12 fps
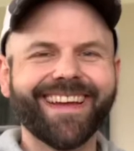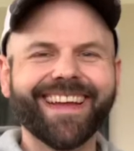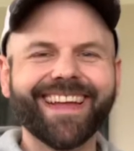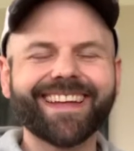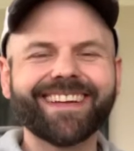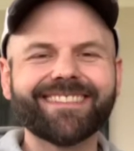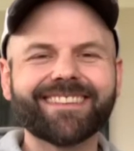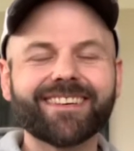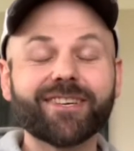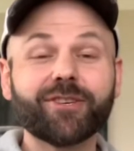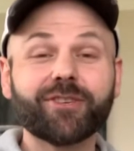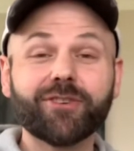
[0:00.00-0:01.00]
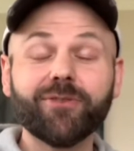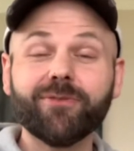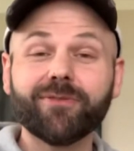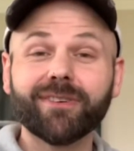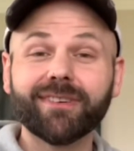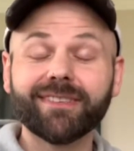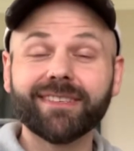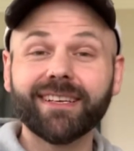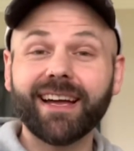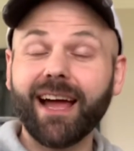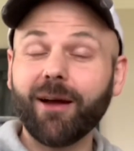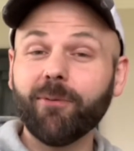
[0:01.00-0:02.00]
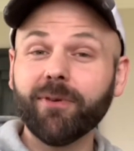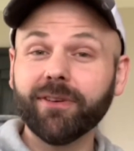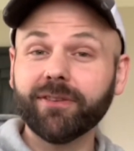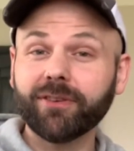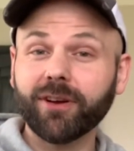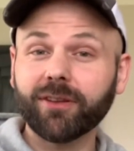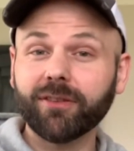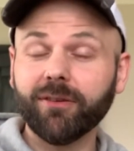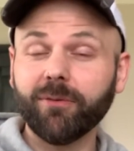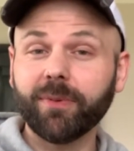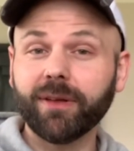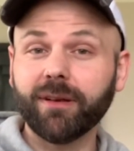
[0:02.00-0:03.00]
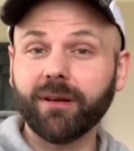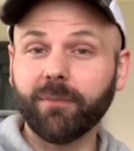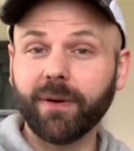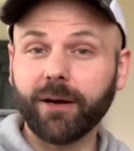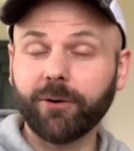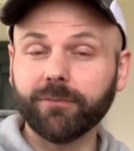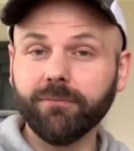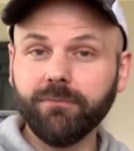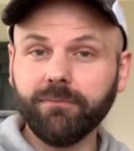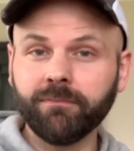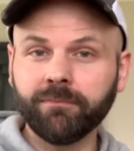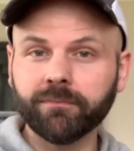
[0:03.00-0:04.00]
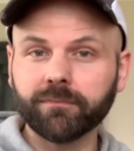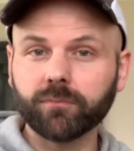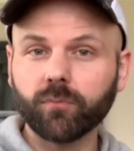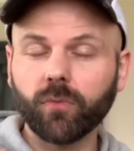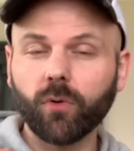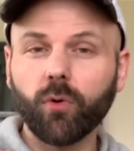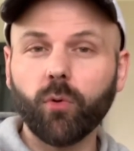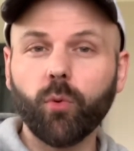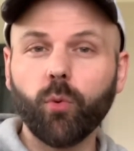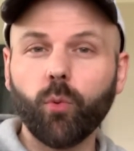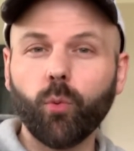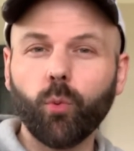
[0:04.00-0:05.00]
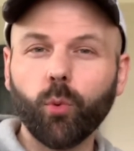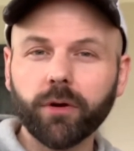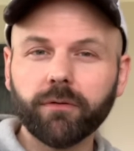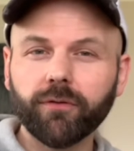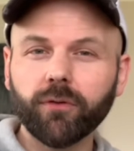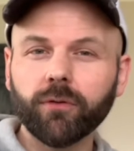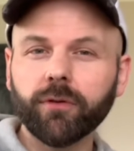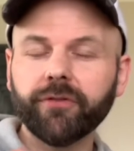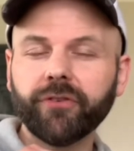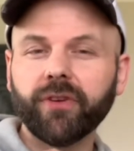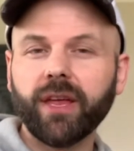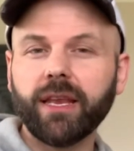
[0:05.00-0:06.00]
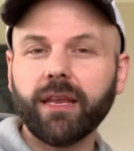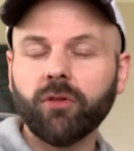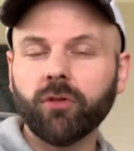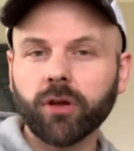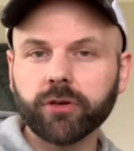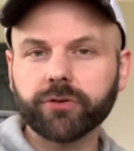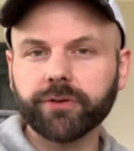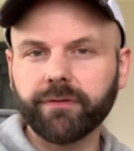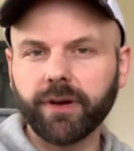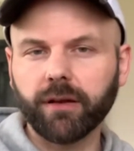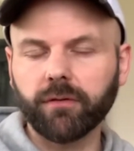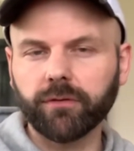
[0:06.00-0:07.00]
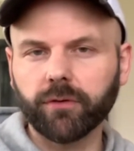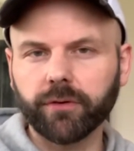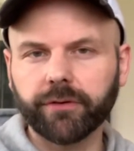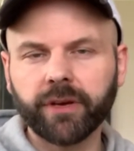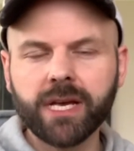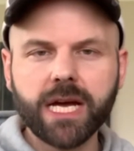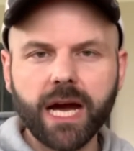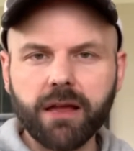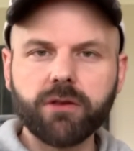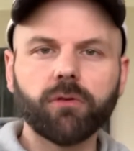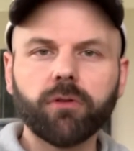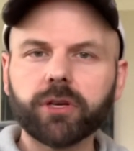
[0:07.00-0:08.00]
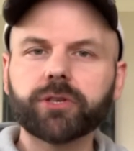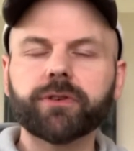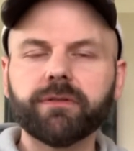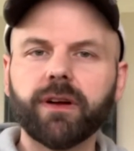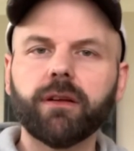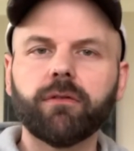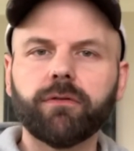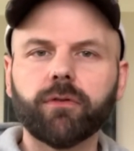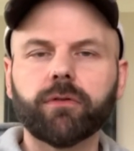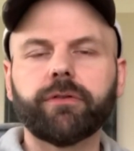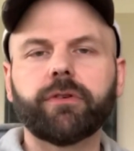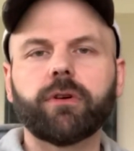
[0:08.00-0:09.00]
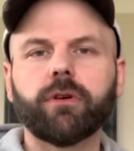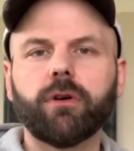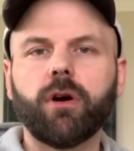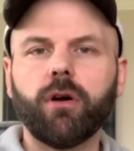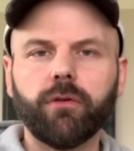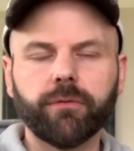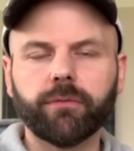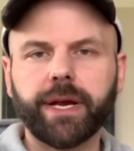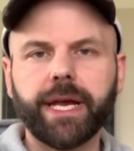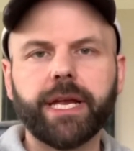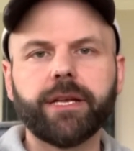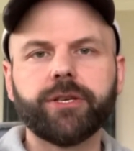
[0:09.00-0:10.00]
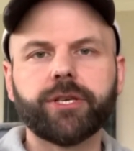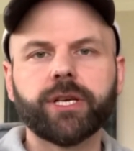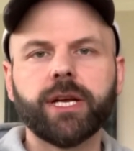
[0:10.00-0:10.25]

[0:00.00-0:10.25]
Hey guys, so I wanted to talk a little bit about wood floors and then luxury vinyl floors. I know luxury vinyl floors are all the rage